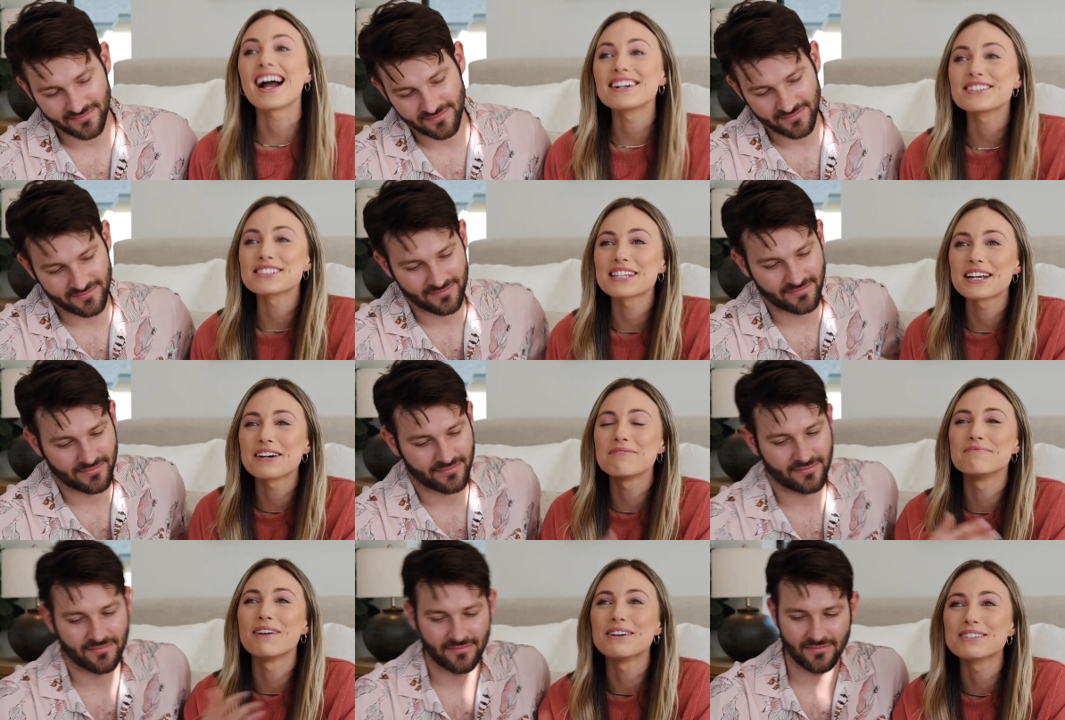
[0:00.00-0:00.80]
Speaker 1: I just
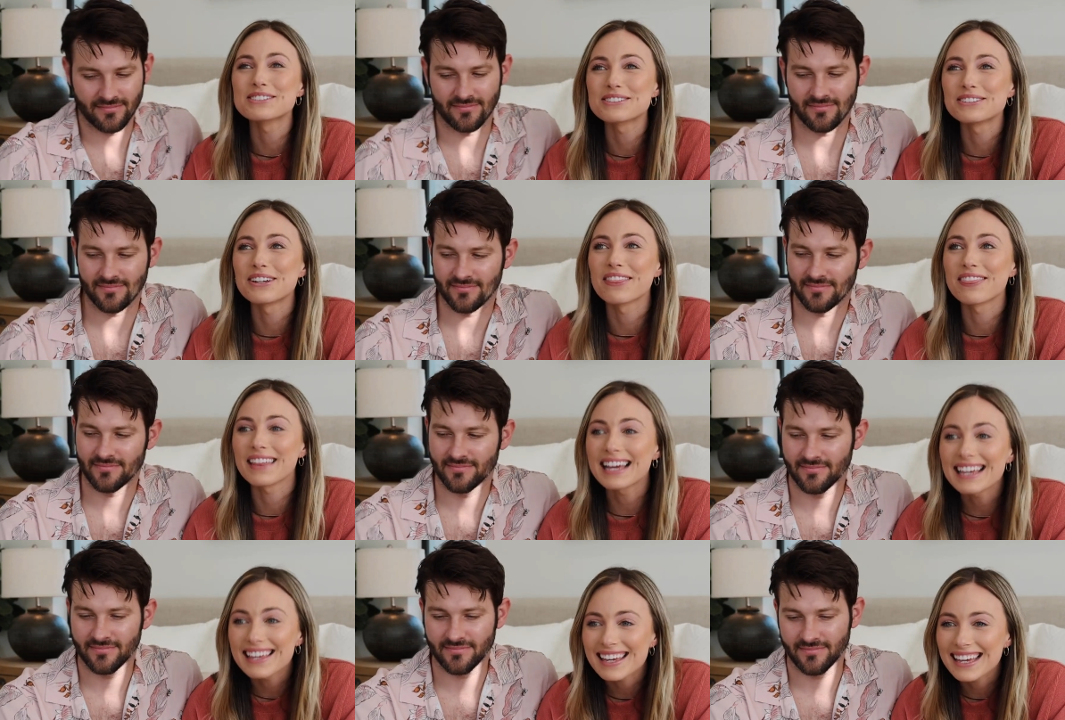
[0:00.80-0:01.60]
get emotional
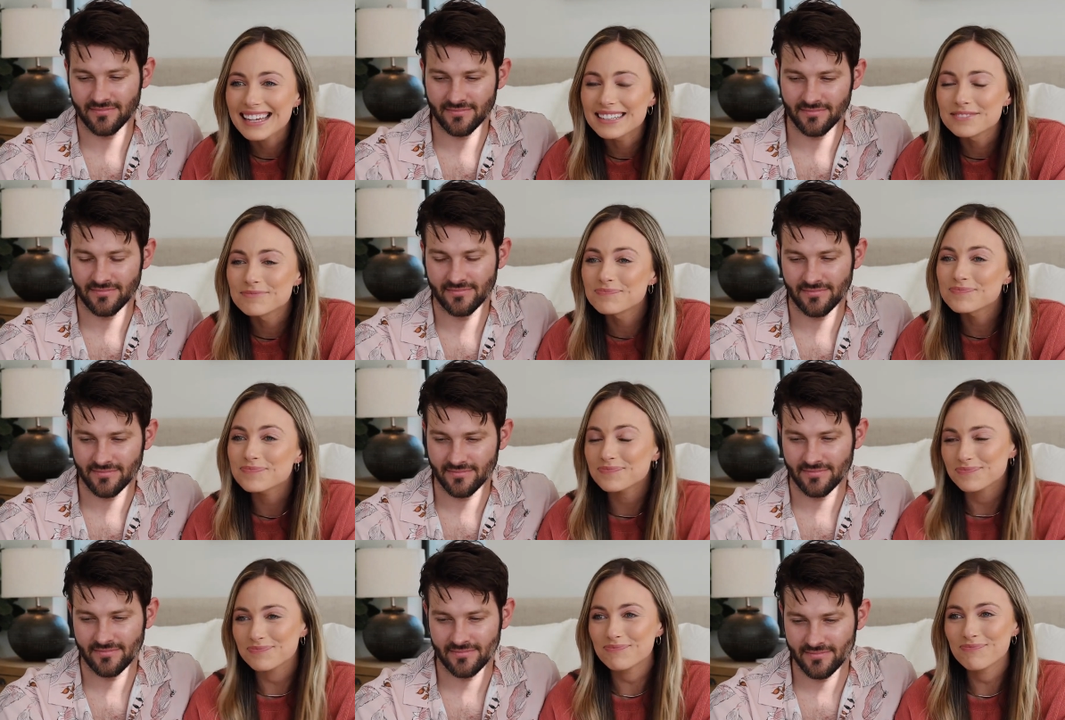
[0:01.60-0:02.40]
thinking
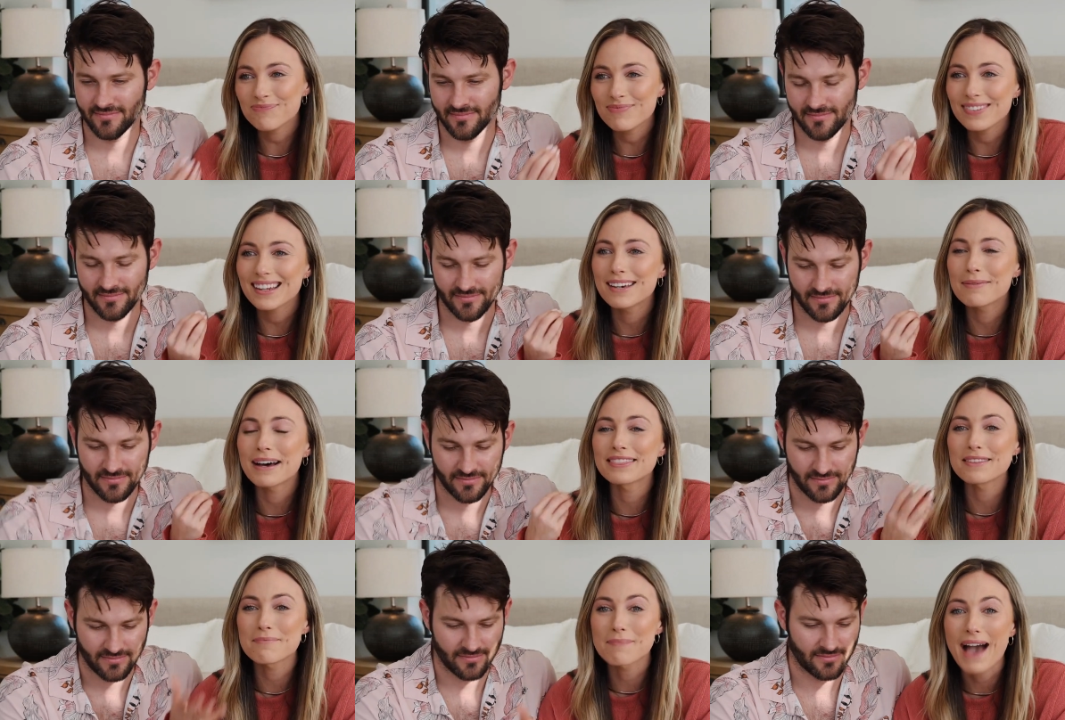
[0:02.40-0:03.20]

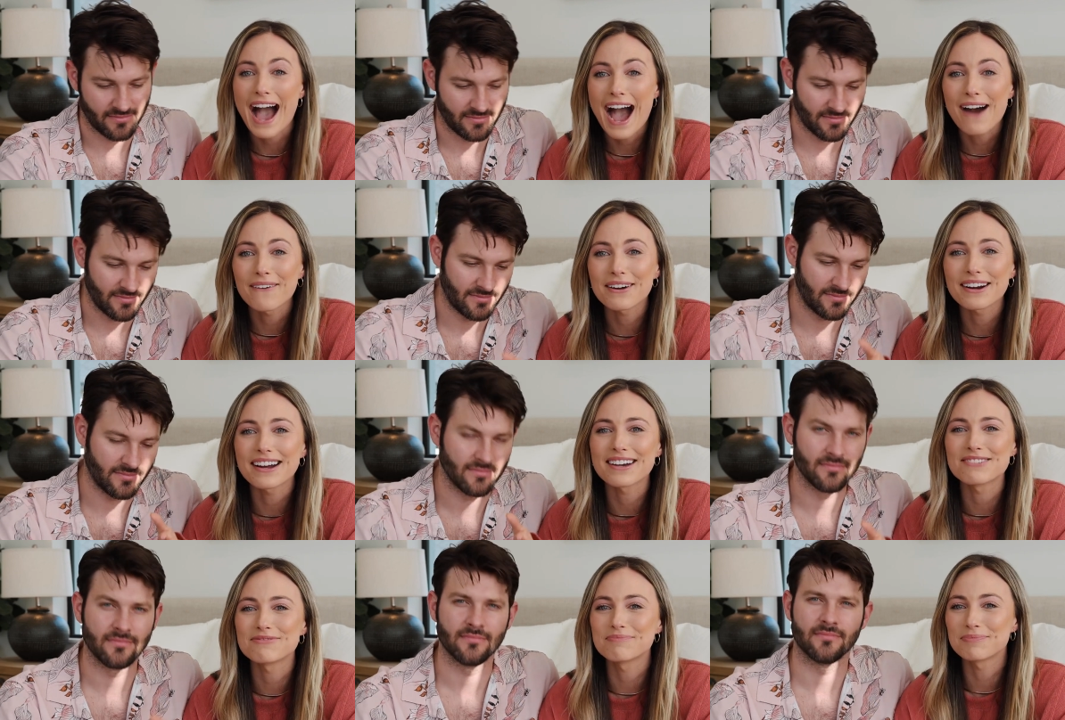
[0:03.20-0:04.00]
about the power
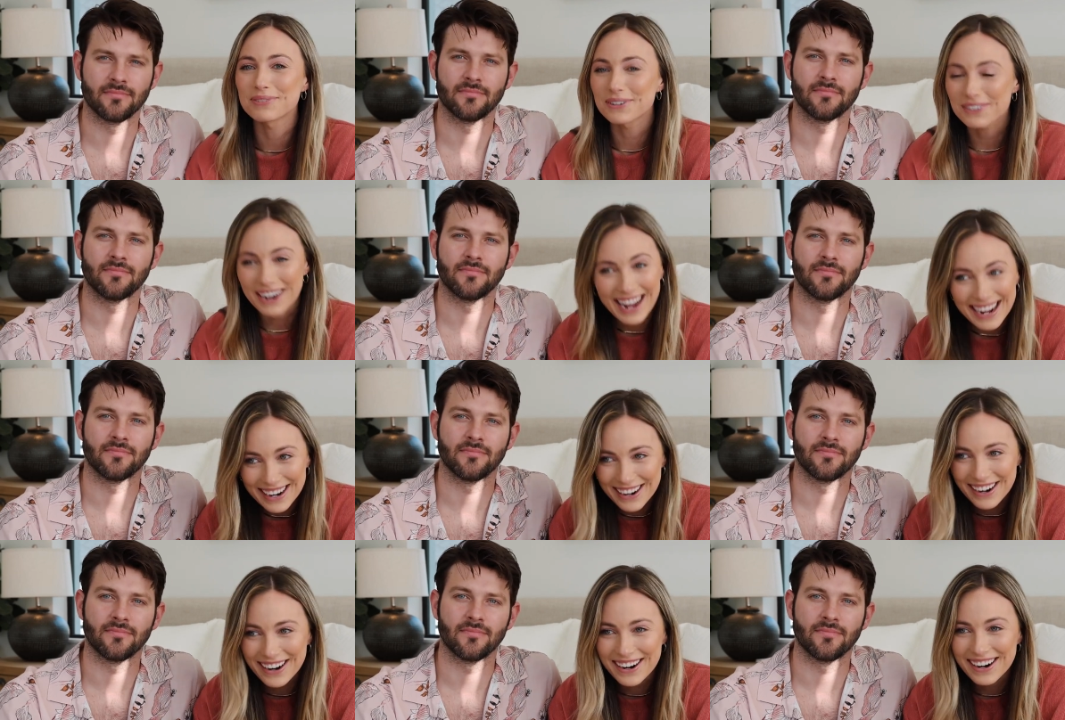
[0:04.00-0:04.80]
of
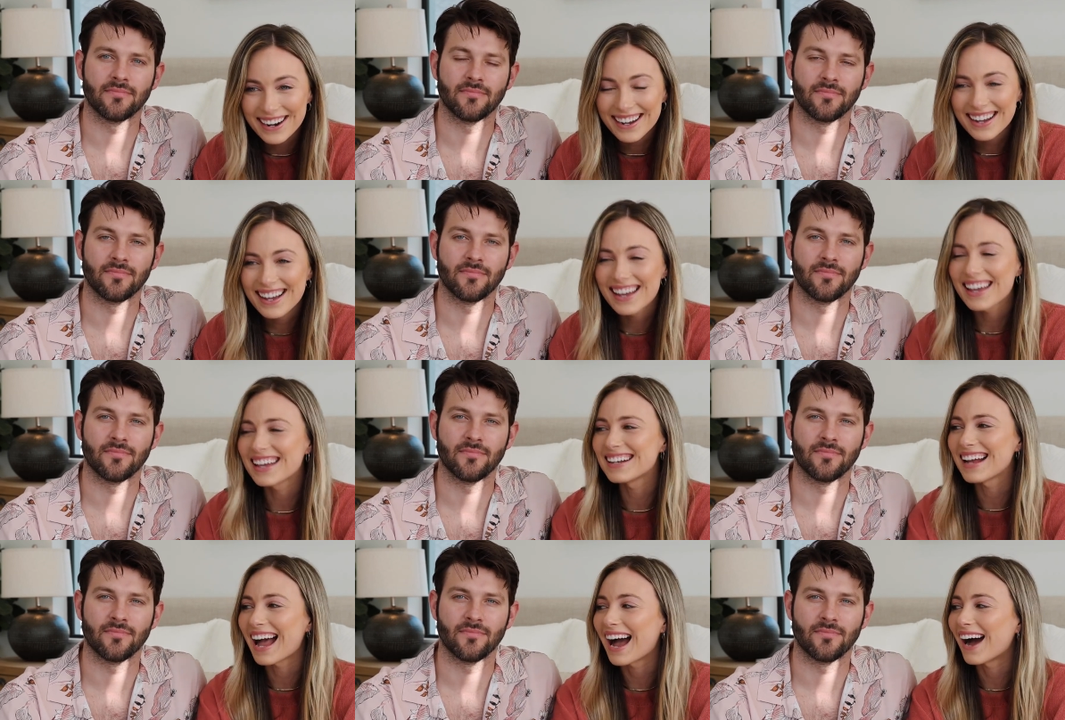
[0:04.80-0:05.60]
prayer
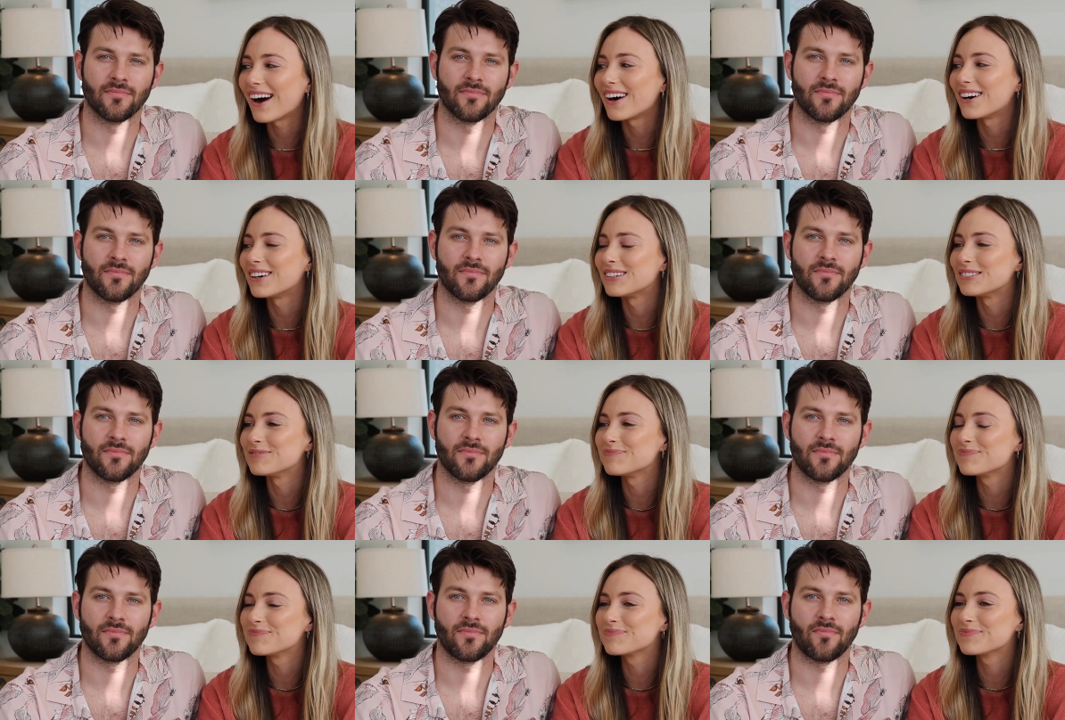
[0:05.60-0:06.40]
and how
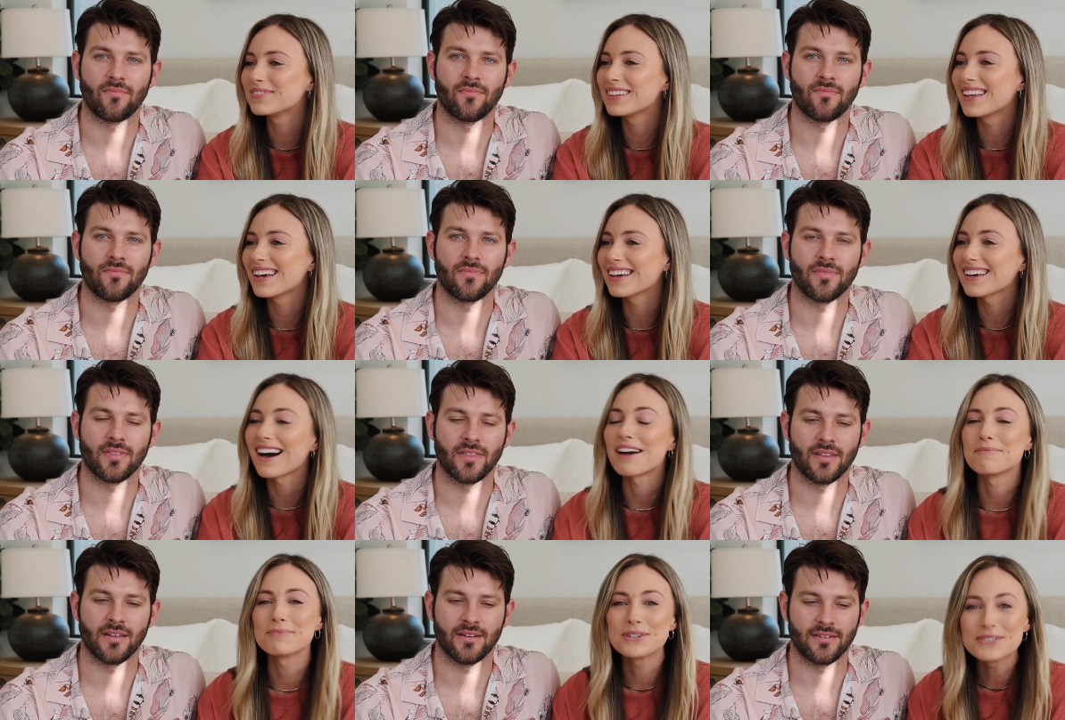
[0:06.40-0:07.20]

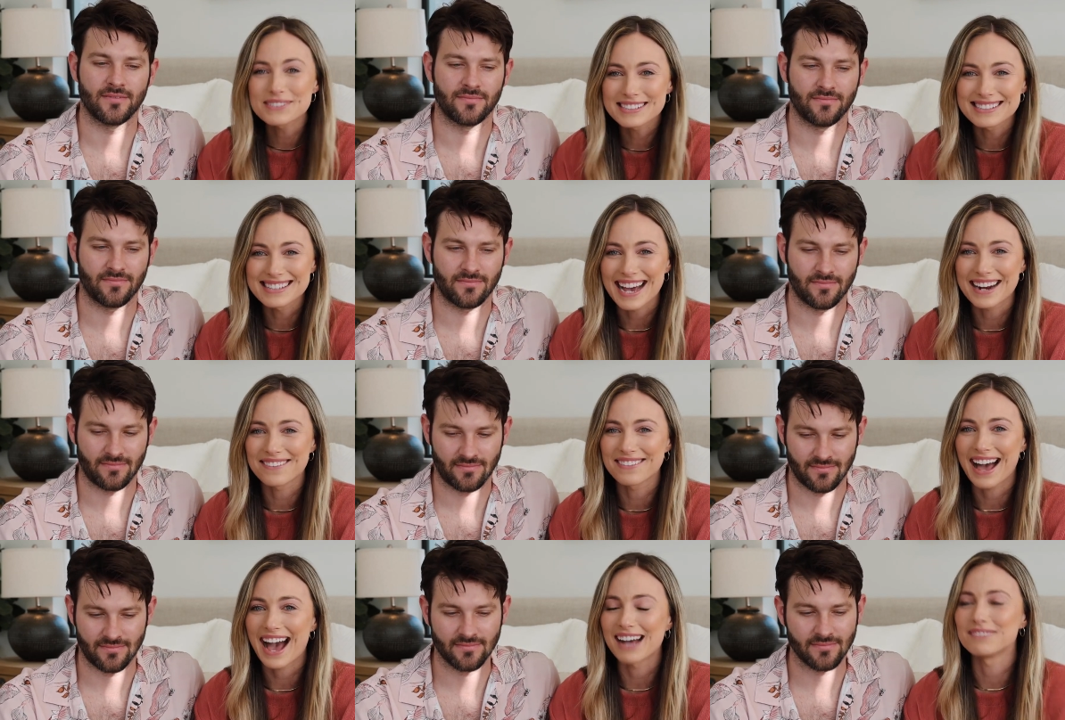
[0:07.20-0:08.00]
God moves inside of
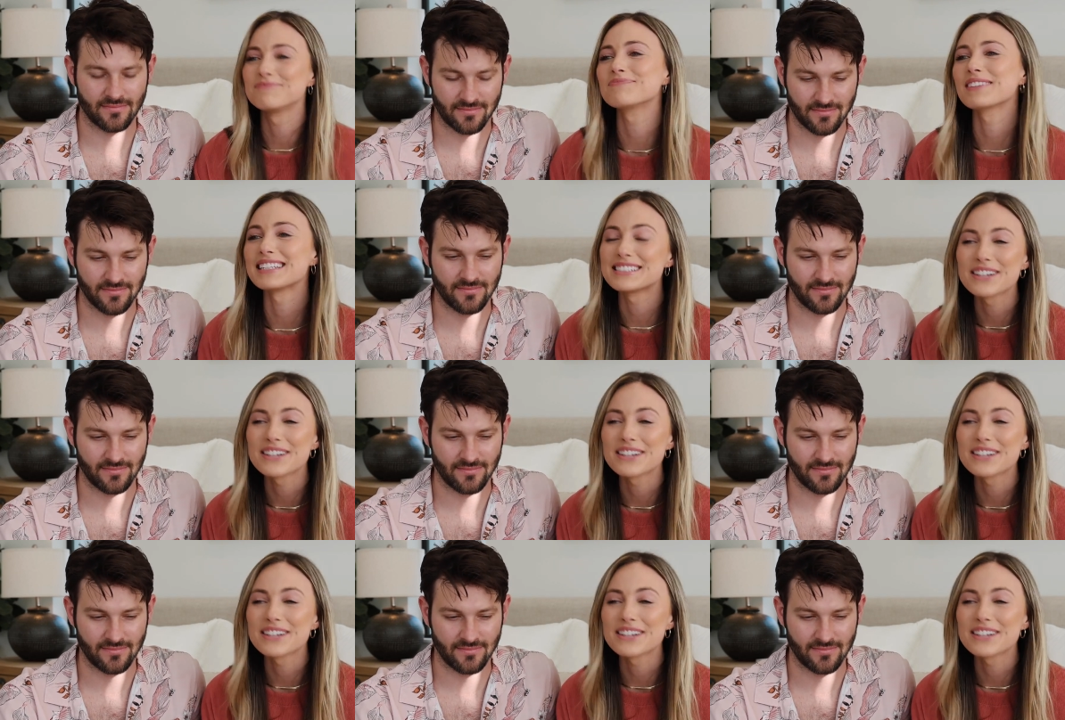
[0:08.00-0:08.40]
that. Mm -hmm.